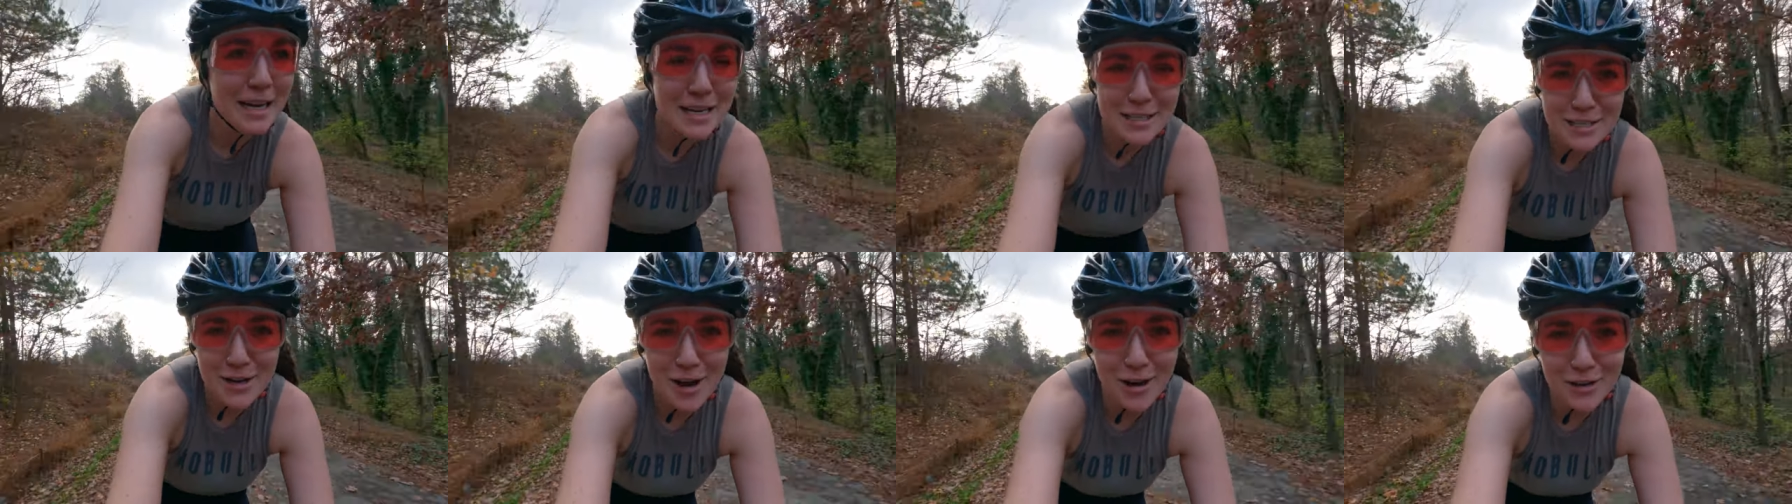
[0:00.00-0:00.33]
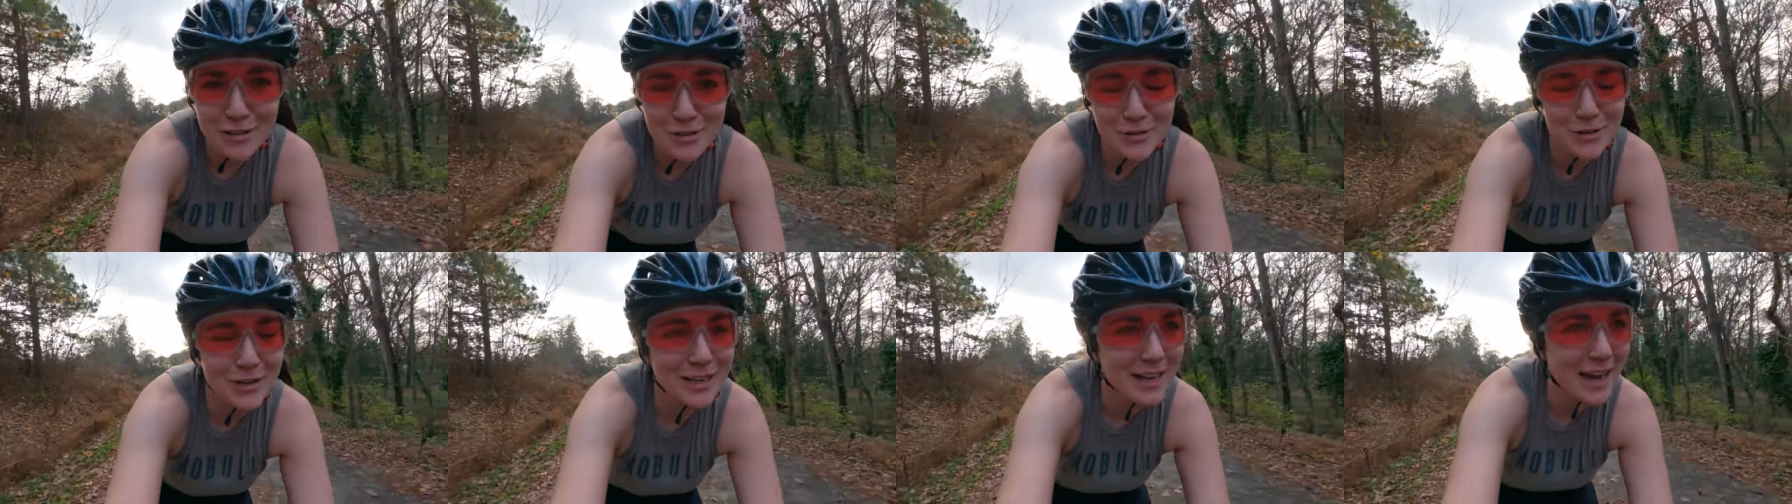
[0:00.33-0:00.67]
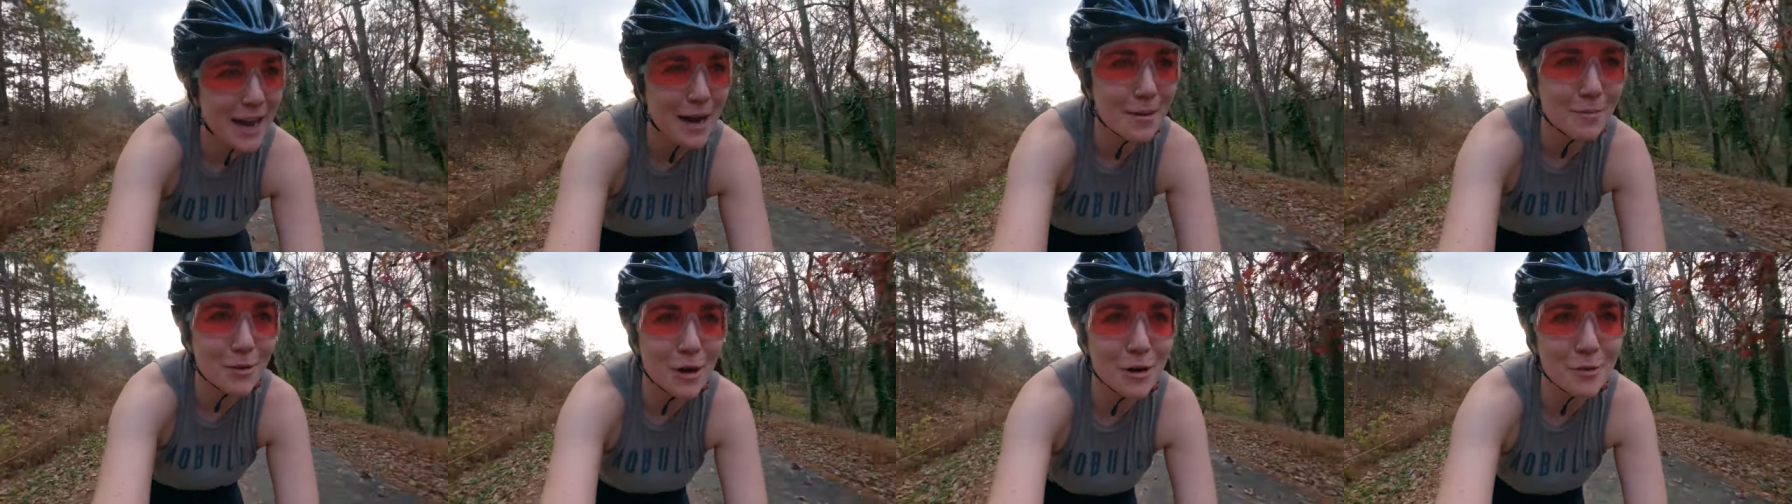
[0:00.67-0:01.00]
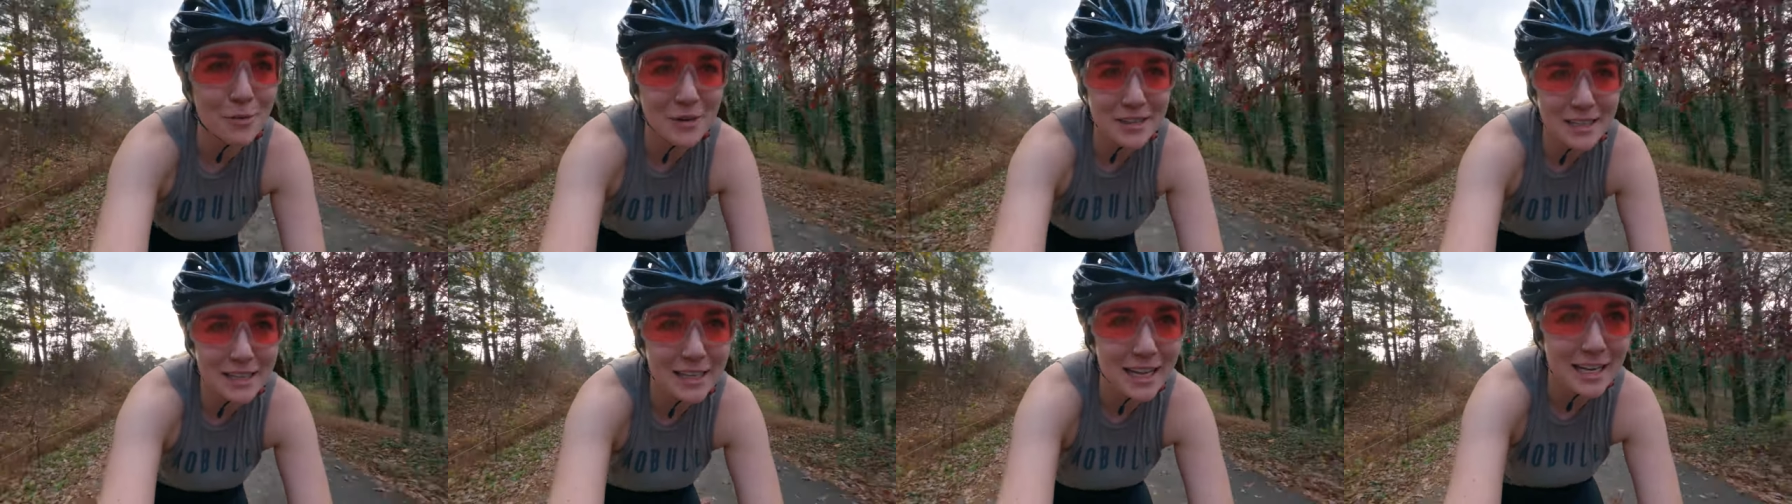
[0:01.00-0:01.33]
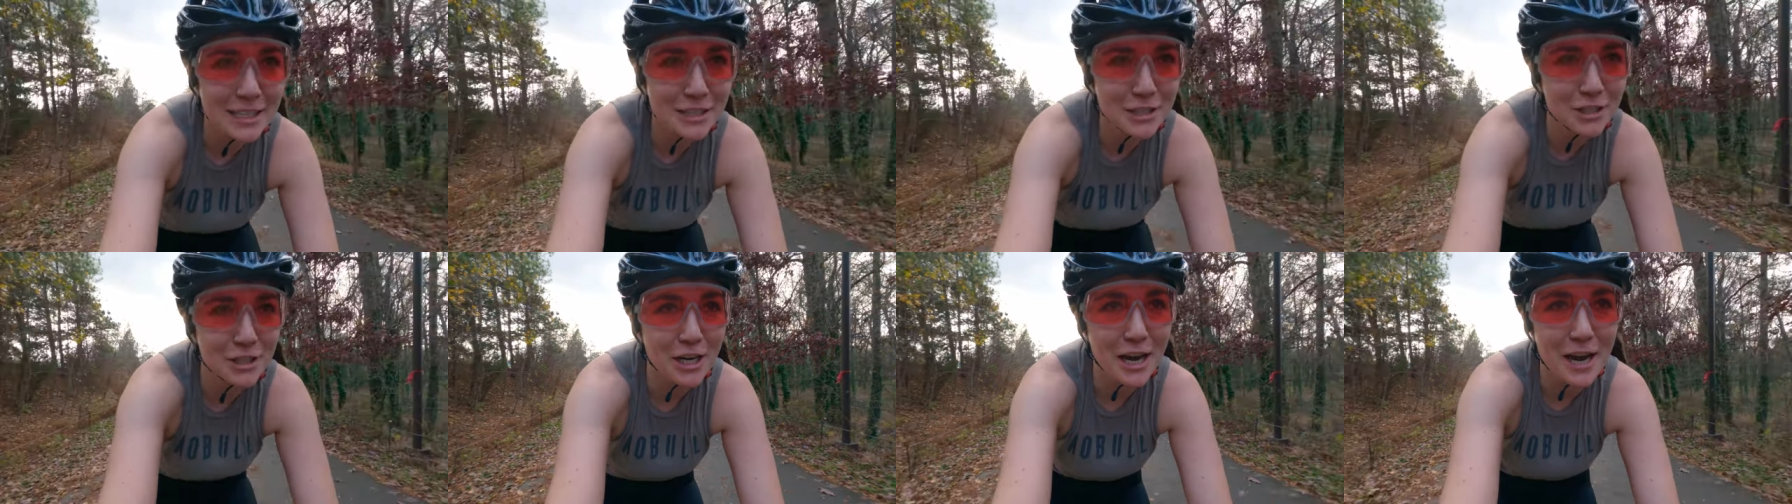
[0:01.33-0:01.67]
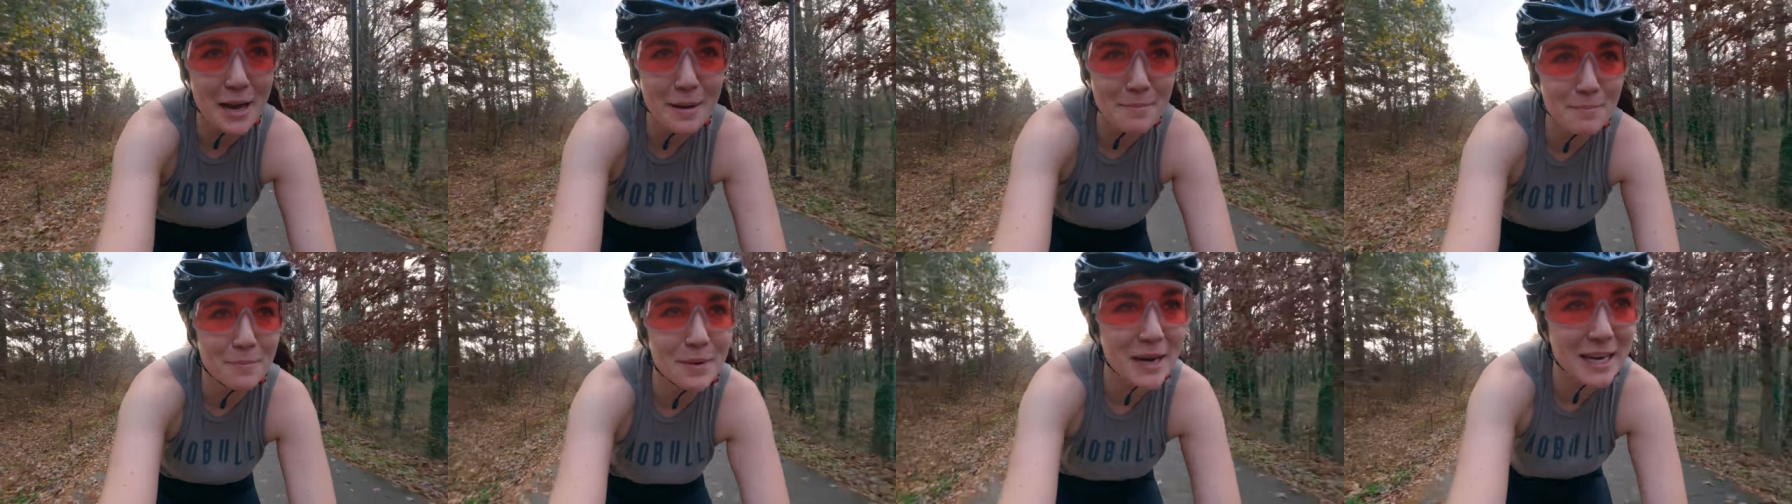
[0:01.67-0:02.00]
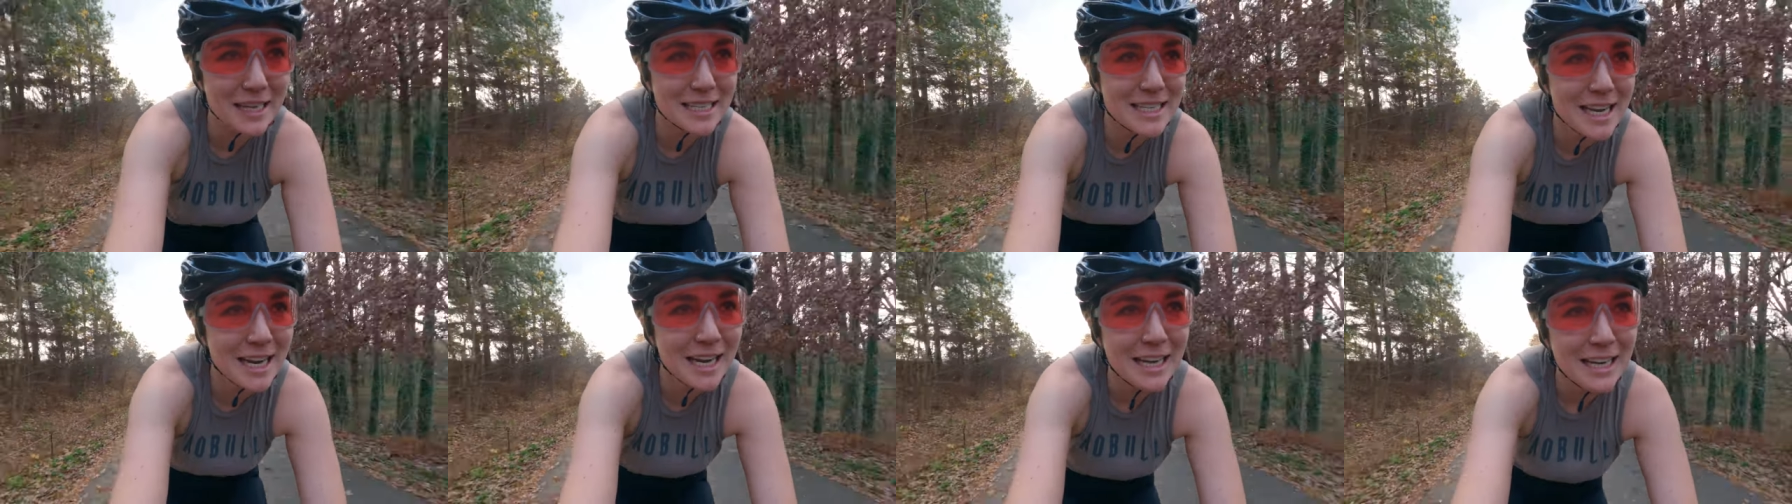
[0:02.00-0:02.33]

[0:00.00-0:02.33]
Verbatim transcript: talk to a camera with less shame, but